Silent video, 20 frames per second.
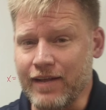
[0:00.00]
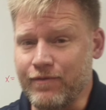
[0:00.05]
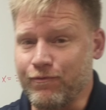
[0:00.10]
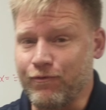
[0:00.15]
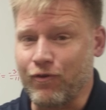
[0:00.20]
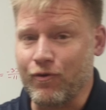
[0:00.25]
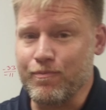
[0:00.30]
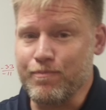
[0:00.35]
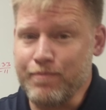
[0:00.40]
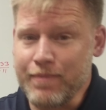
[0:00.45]

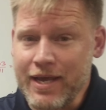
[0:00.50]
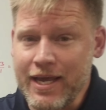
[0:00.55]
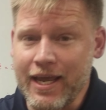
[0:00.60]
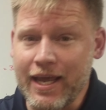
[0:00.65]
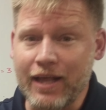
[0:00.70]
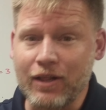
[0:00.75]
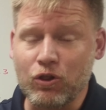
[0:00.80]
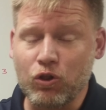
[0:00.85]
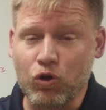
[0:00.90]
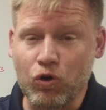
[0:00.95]
for
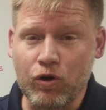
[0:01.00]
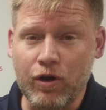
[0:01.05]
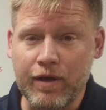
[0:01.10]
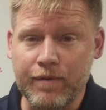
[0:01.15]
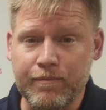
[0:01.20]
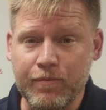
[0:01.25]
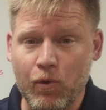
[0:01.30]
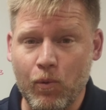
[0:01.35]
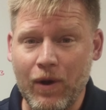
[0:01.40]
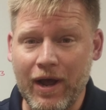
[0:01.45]
me,
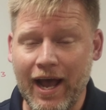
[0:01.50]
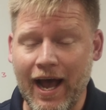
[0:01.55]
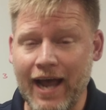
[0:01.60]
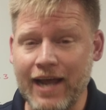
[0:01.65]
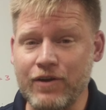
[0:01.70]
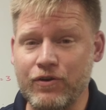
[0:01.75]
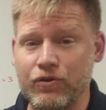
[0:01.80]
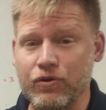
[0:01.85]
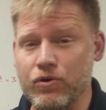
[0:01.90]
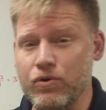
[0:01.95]
learning the way
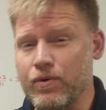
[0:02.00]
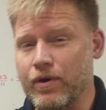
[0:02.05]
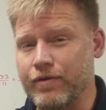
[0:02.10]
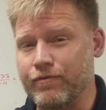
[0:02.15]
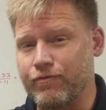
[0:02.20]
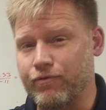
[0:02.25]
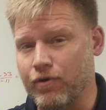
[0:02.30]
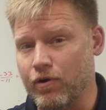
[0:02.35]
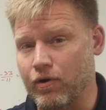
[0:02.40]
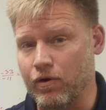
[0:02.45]
I do,
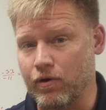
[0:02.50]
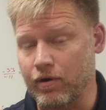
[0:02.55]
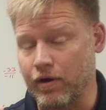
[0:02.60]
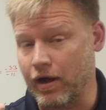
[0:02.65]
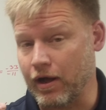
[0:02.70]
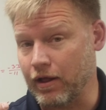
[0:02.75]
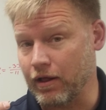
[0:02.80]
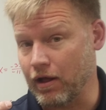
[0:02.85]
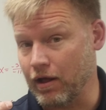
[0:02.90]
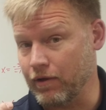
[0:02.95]
and for
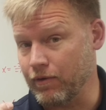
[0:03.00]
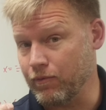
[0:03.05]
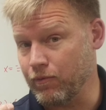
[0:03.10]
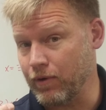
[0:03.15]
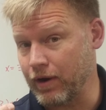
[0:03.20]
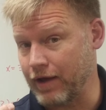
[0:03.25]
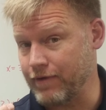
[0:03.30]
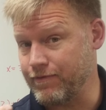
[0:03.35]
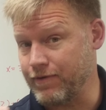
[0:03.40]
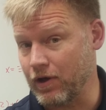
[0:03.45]
uh, uh,
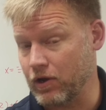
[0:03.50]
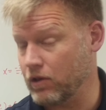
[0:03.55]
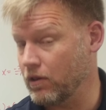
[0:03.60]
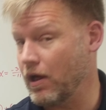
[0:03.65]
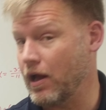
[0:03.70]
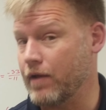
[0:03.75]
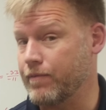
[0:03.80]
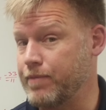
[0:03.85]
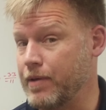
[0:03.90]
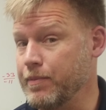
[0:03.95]
what I found a
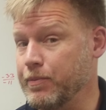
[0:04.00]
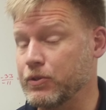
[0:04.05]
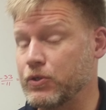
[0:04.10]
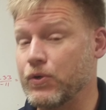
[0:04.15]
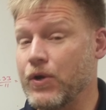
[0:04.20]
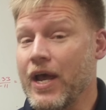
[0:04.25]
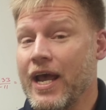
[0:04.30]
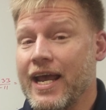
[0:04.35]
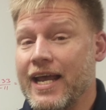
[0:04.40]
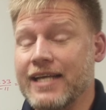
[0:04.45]
lot of people
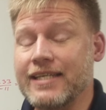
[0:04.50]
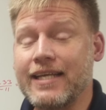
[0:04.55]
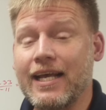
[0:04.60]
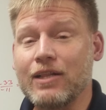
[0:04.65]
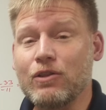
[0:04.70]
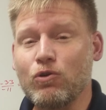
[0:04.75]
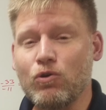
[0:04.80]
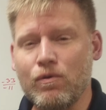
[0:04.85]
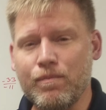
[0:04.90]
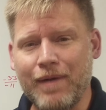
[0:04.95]
do, is
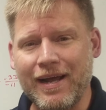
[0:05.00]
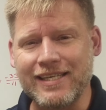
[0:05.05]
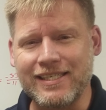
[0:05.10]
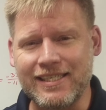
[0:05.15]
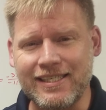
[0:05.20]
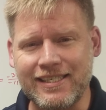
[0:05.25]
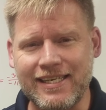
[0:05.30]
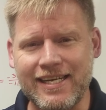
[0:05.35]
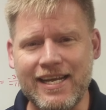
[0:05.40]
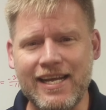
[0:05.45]
they learn by
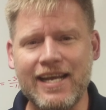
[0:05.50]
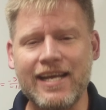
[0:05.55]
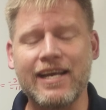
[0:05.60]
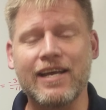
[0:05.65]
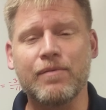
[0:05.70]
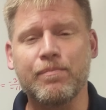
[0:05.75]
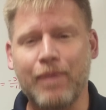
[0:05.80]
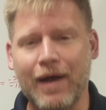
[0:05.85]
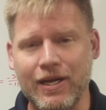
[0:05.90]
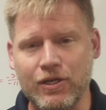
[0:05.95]
seeing
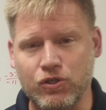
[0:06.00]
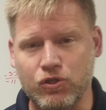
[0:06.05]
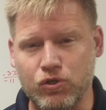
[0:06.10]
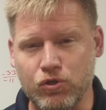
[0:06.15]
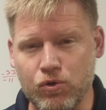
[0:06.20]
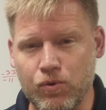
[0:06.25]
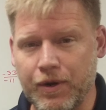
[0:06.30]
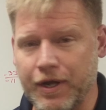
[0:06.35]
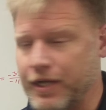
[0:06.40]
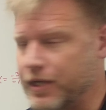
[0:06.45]
and by
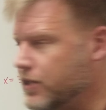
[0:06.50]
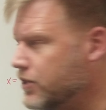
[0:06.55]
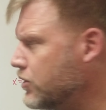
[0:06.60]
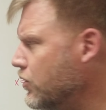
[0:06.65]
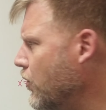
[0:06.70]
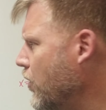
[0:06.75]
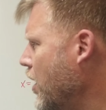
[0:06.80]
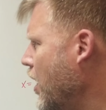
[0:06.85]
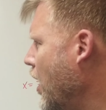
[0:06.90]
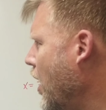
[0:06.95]
doing. And
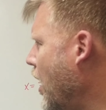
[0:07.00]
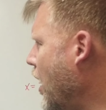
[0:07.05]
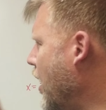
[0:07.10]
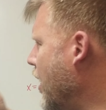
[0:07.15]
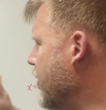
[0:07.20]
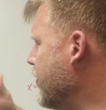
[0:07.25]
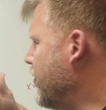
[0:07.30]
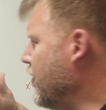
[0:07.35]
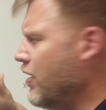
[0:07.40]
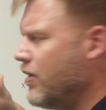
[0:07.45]
so,
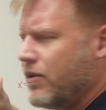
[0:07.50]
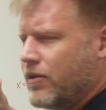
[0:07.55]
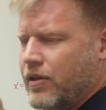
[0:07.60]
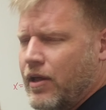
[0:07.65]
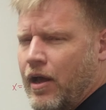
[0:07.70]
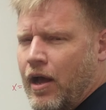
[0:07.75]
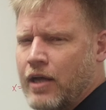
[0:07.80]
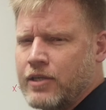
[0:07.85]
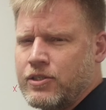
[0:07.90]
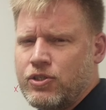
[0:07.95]
uh, the,
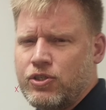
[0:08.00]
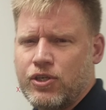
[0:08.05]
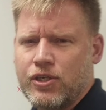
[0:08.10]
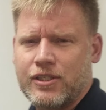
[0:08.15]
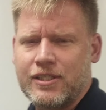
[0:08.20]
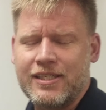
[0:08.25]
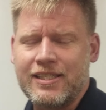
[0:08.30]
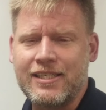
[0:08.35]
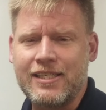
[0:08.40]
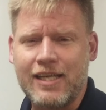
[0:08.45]
the, us
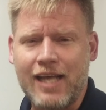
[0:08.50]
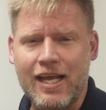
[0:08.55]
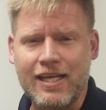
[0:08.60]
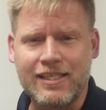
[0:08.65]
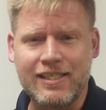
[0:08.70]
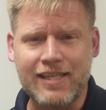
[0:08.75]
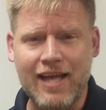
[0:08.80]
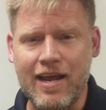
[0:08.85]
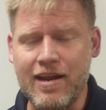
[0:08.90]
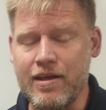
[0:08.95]
just st
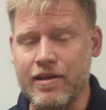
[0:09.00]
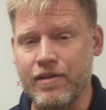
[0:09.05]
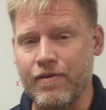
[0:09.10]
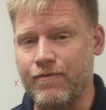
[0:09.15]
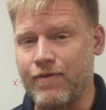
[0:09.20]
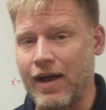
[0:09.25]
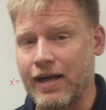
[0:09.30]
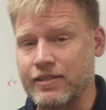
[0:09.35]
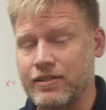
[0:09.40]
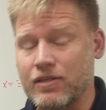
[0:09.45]
stating the
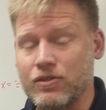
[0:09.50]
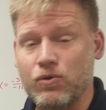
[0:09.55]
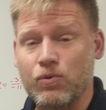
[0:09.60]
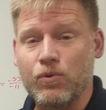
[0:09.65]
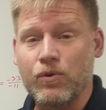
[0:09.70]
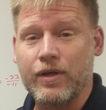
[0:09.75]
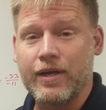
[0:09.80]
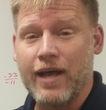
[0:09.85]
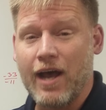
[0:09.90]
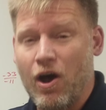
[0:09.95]
facts doesn't
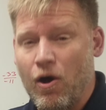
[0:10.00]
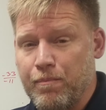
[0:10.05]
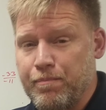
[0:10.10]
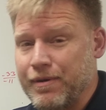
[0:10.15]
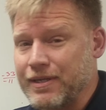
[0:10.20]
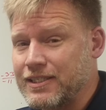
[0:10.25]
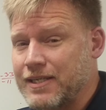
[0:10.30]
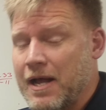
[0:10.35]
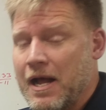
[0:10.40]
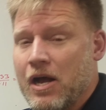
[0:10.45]
really help
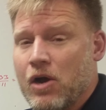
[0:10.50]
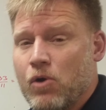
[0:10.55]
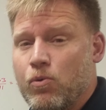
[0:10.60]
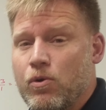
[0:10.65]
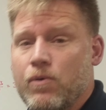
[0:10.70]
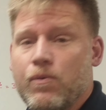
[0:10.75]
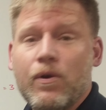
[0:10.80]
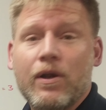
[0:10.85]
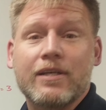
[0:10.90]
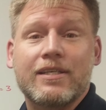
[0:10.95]
us.
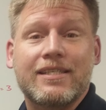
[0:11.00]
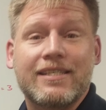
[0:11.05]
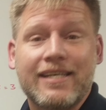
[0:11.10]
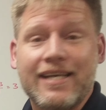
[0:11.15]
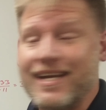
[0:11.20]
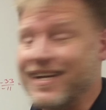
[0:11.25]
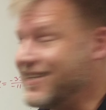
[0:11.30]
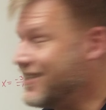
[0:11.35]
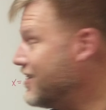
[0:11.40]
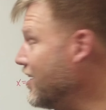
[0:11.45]
We want to
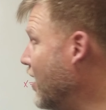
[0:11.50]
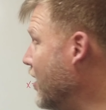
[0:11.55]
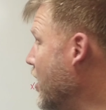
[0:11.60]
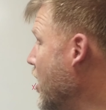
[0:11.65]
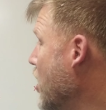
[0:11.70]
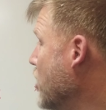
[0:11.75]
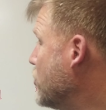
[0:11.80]
see it done.